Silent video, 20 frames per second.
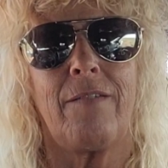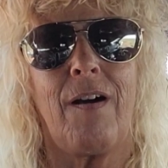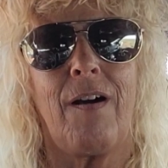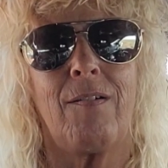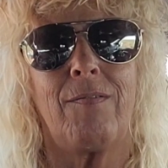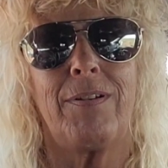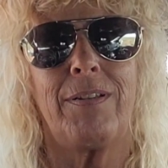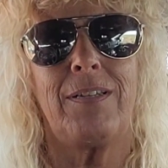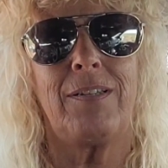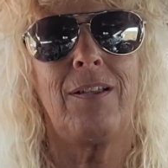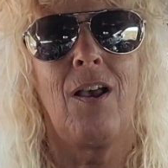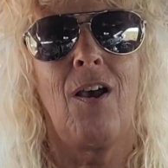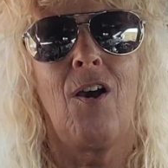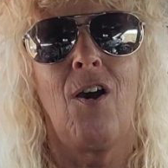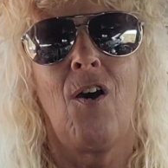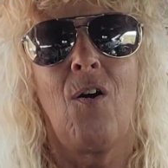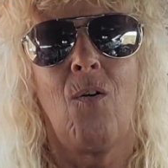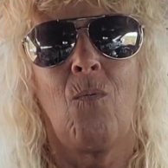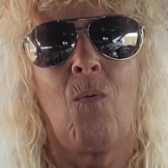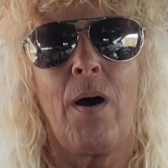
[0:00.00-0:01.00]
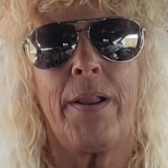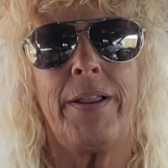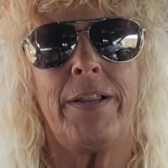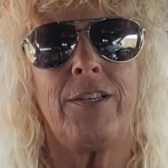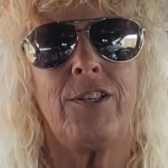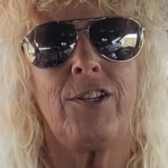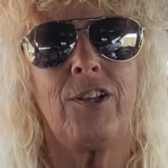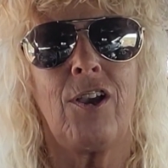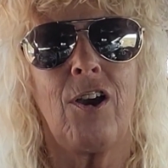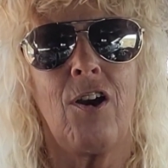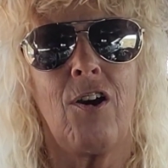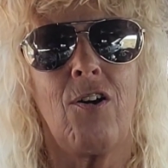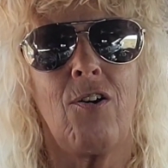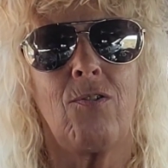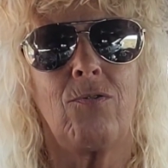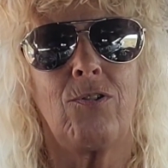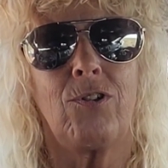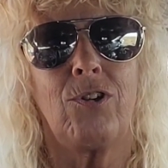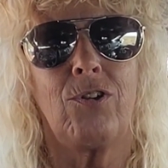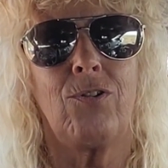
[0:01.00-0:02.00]
always wanted to
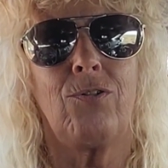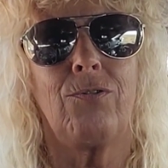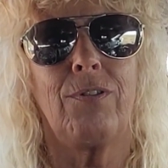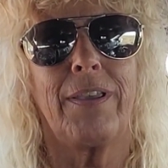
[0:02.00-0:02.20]
go to